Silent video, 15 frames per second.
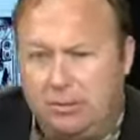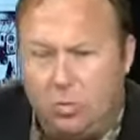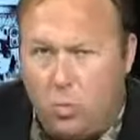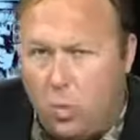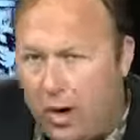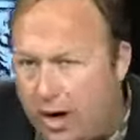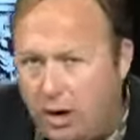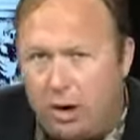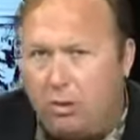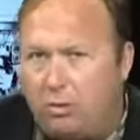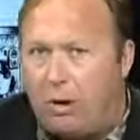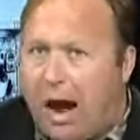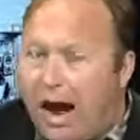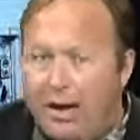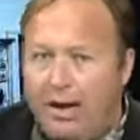we're
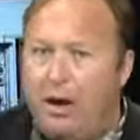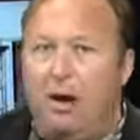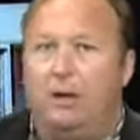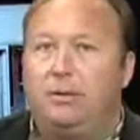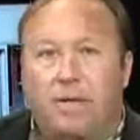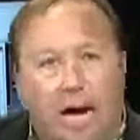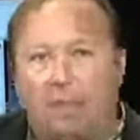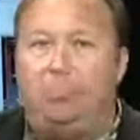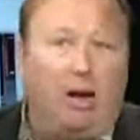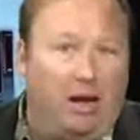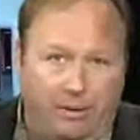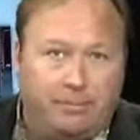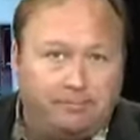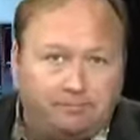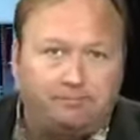riding on top
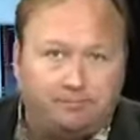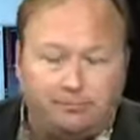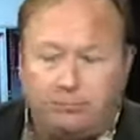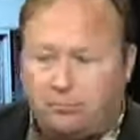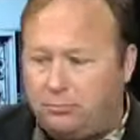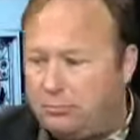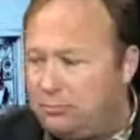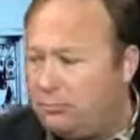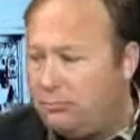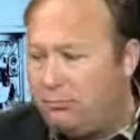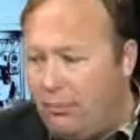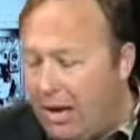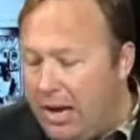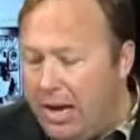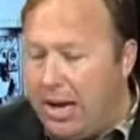of it.
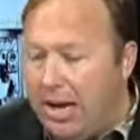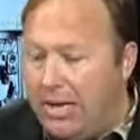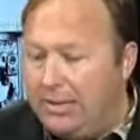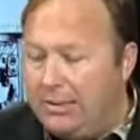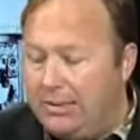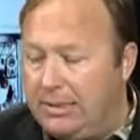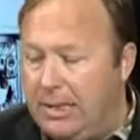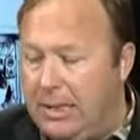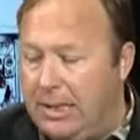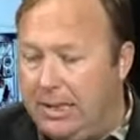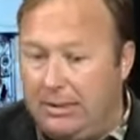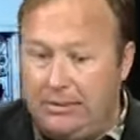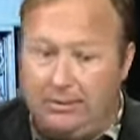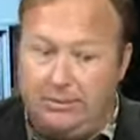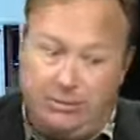And
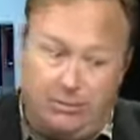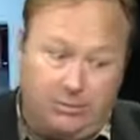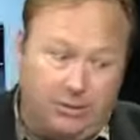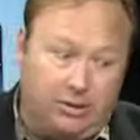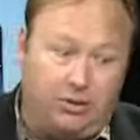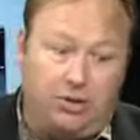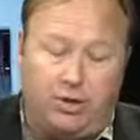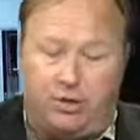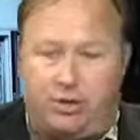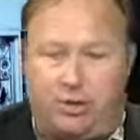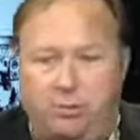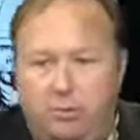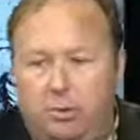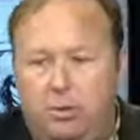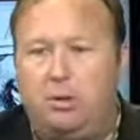it's just
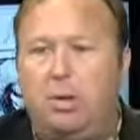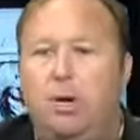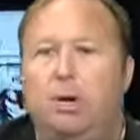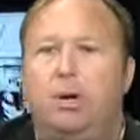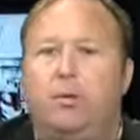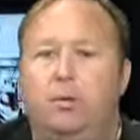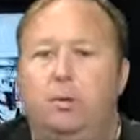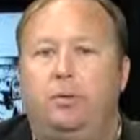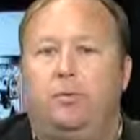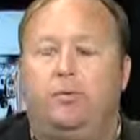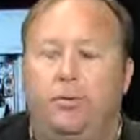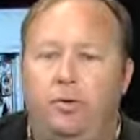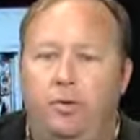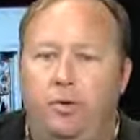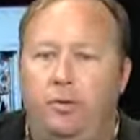the
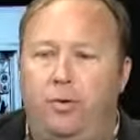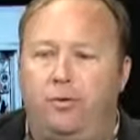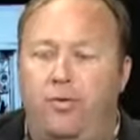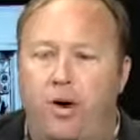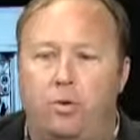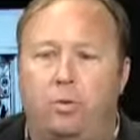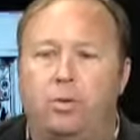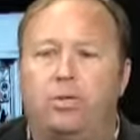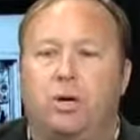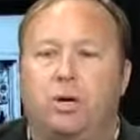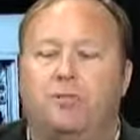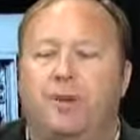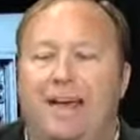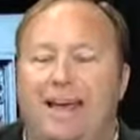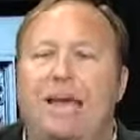Federal
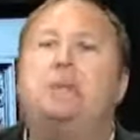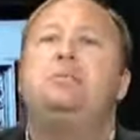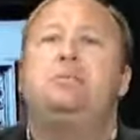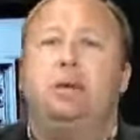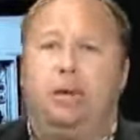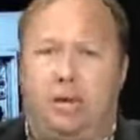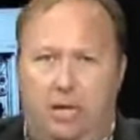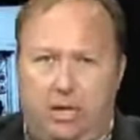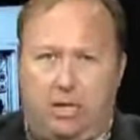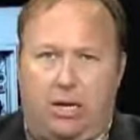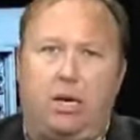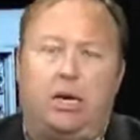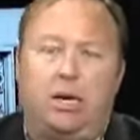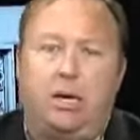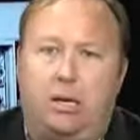Reserve hinting at
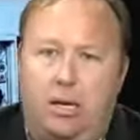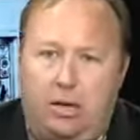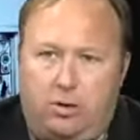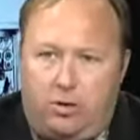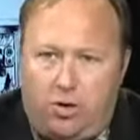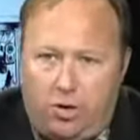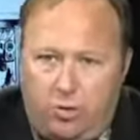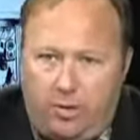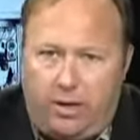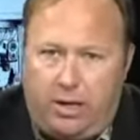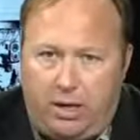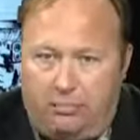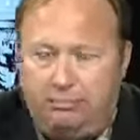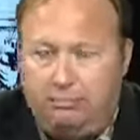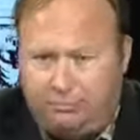ending
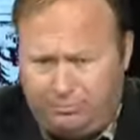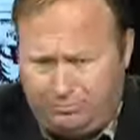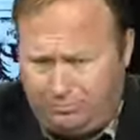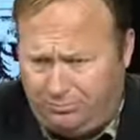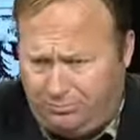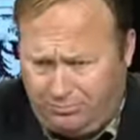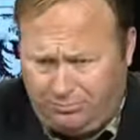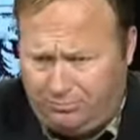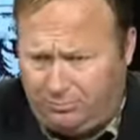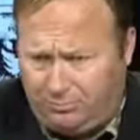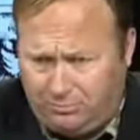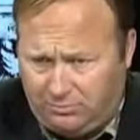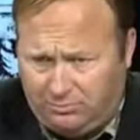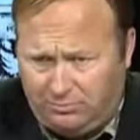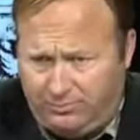QE4
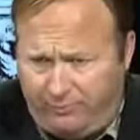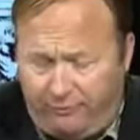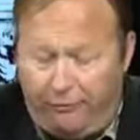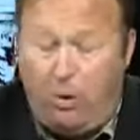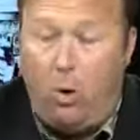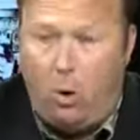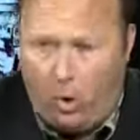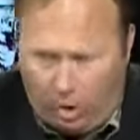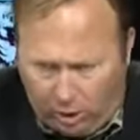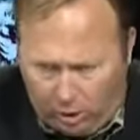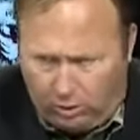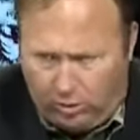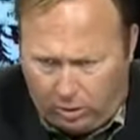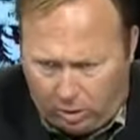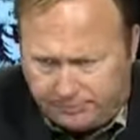
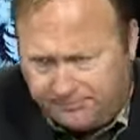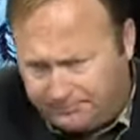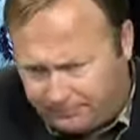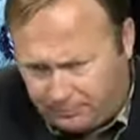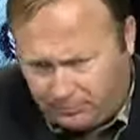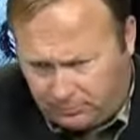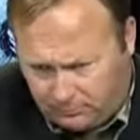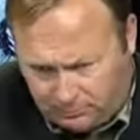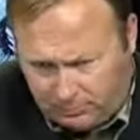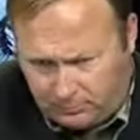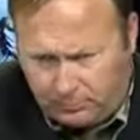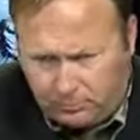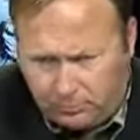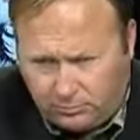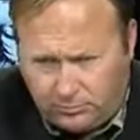or
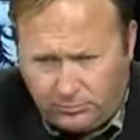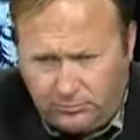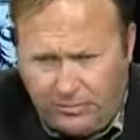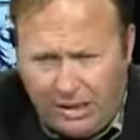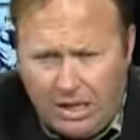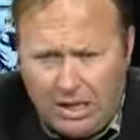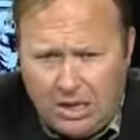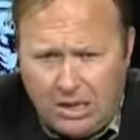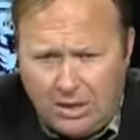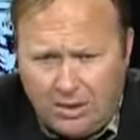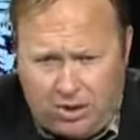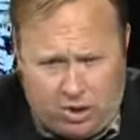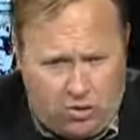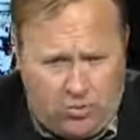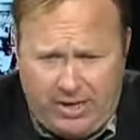
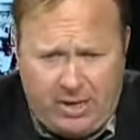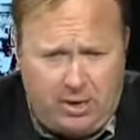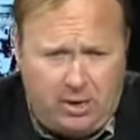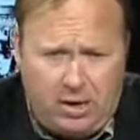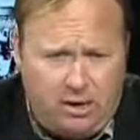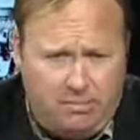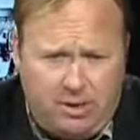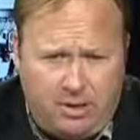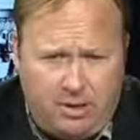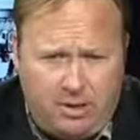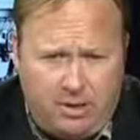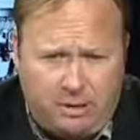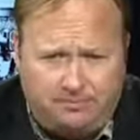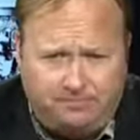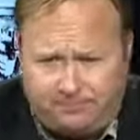QE
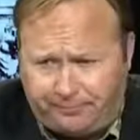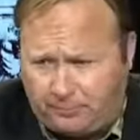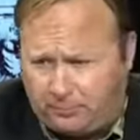Unlimited or